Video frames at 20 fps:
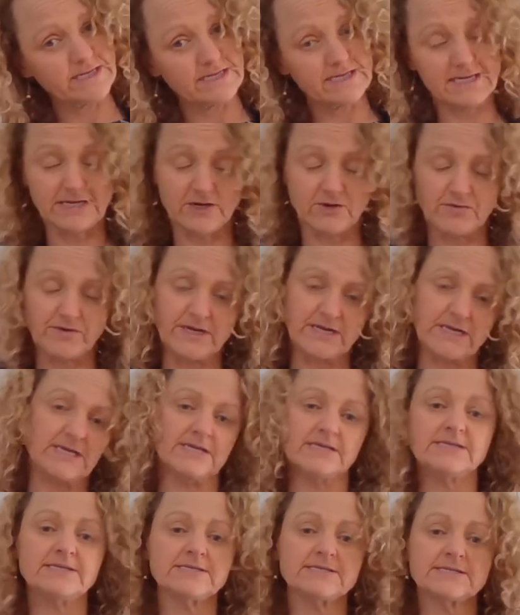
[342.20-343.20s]

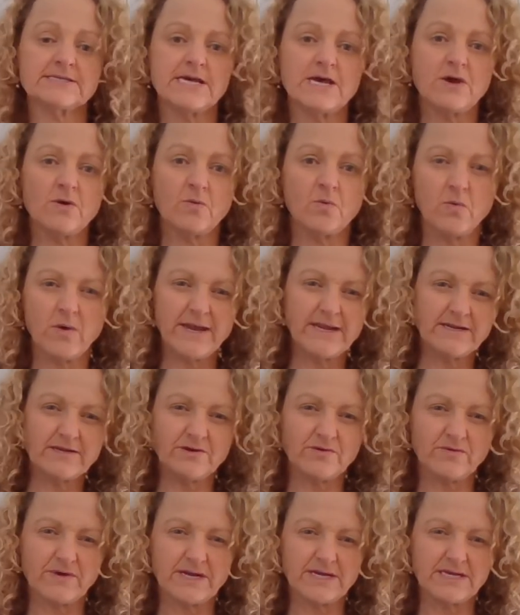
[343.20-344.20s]
ingredients. Wet
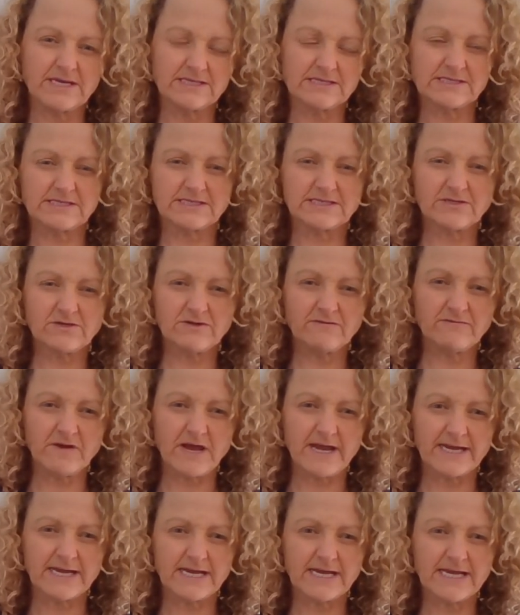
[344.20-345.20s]
ingredients are sort of
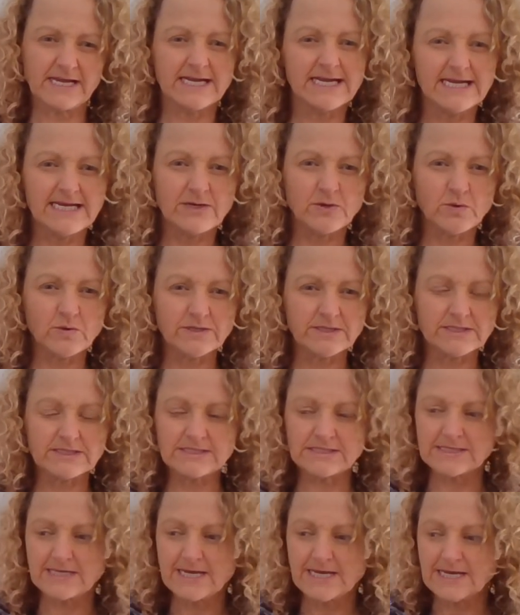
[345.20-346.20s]
like
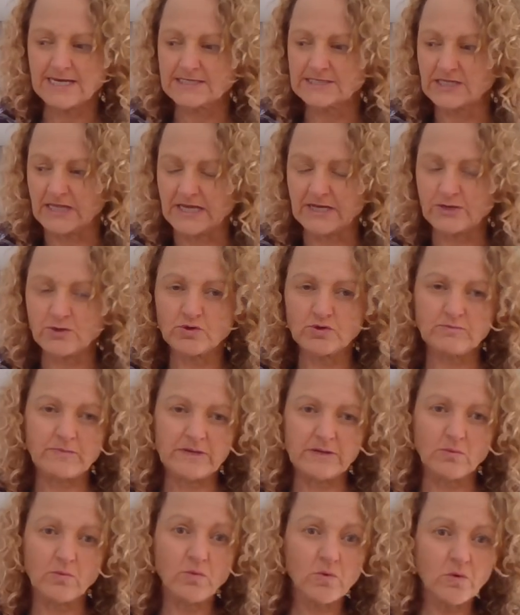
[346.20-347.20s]
liquids. So they could
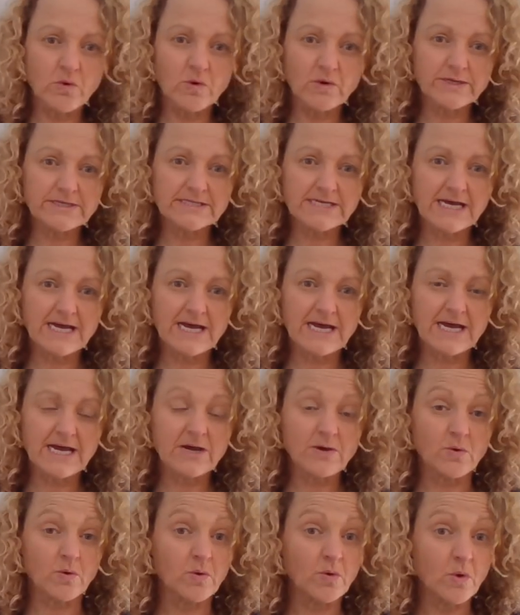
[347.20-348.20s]
be water
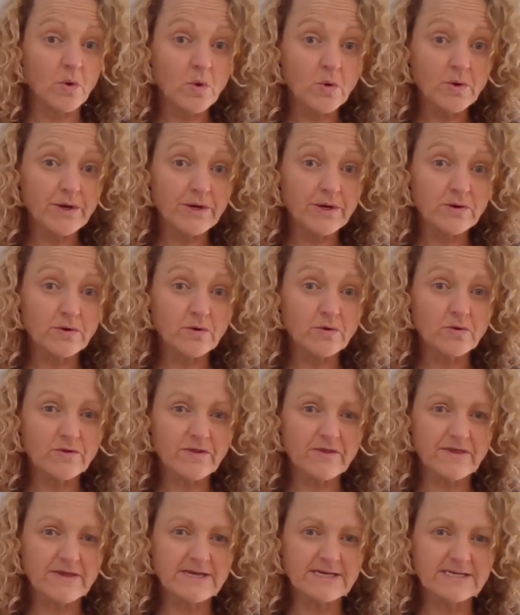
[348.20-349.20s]
or oil,
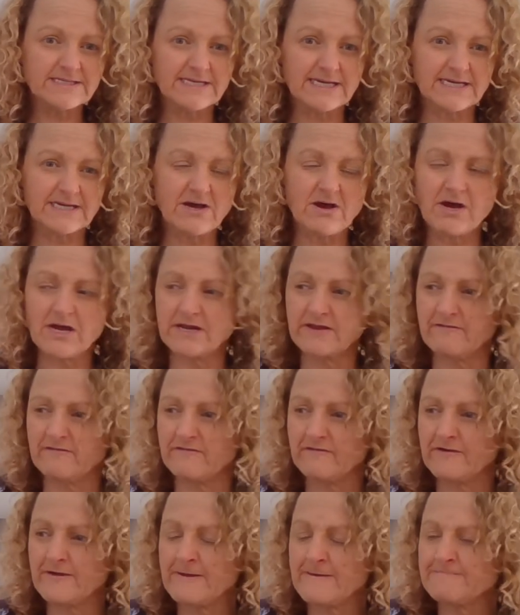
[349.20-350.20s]
things that kind of
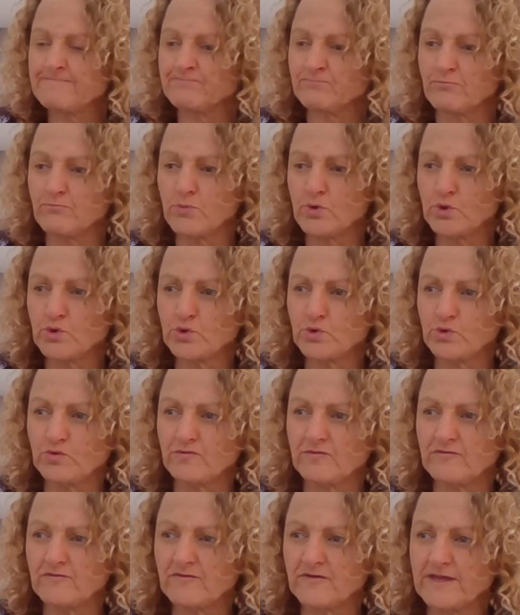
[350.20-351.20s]

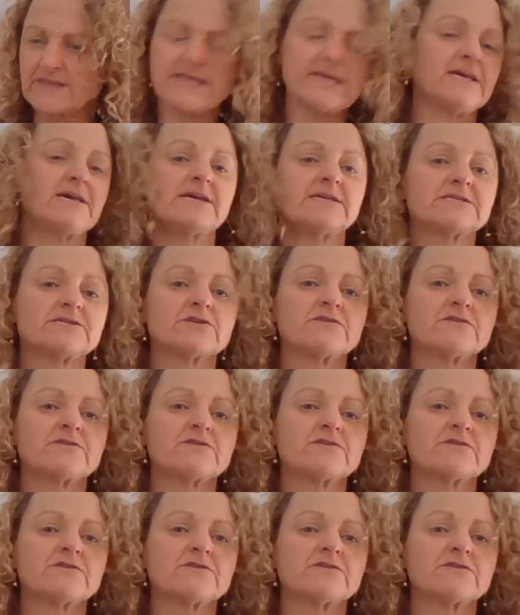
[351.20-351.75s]
move and they